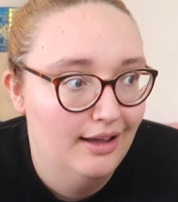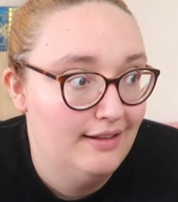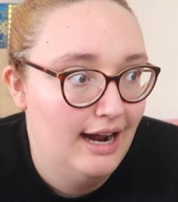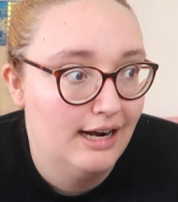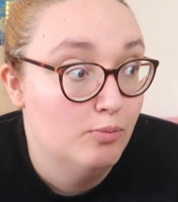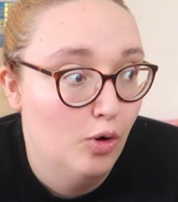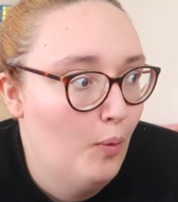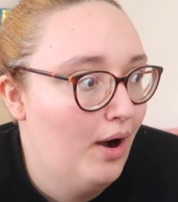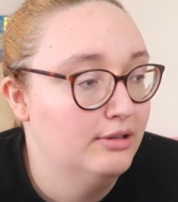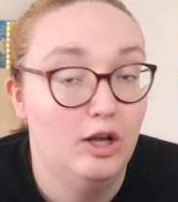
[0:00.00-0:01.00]
and then I had a moment
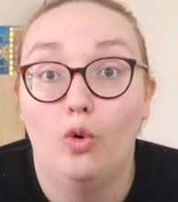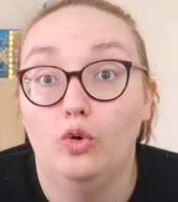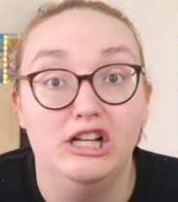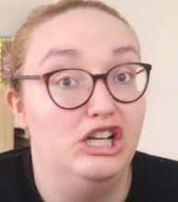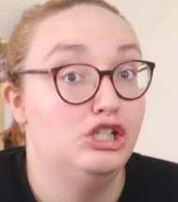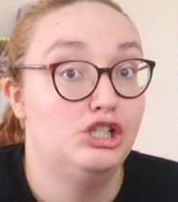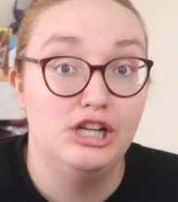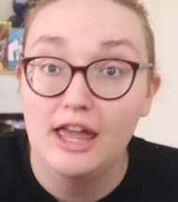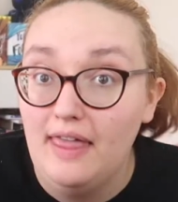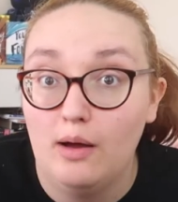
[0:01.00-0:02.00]
where I was like, holy
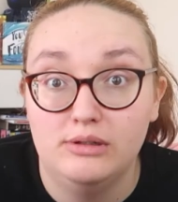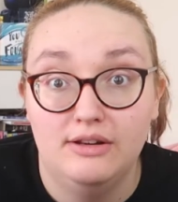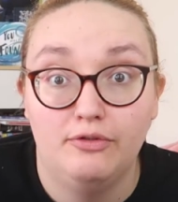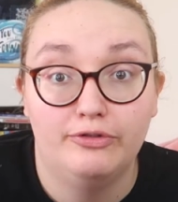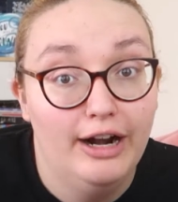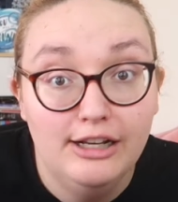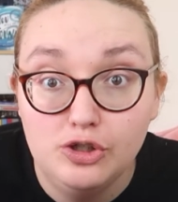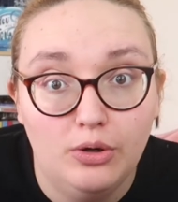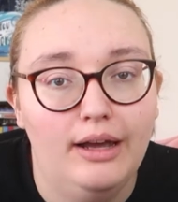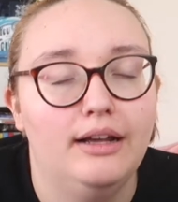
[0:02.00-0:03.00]
shit, that was in
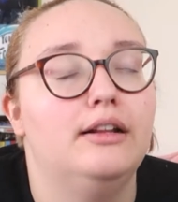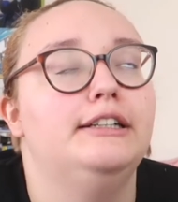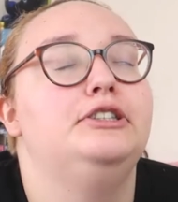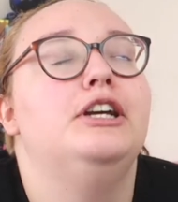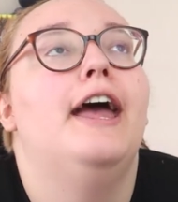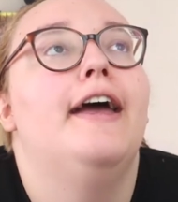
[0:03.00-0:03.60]
French, not English.